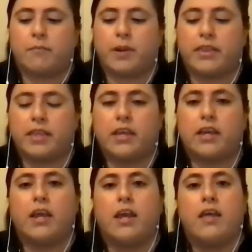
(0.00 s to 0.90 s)
But I think
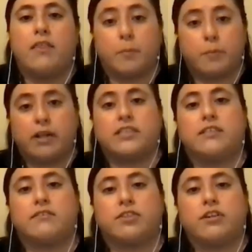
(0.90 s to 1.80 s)
the process
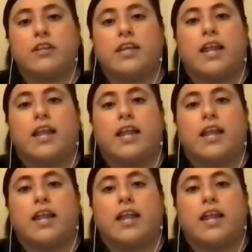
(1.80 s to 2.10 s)
of journaling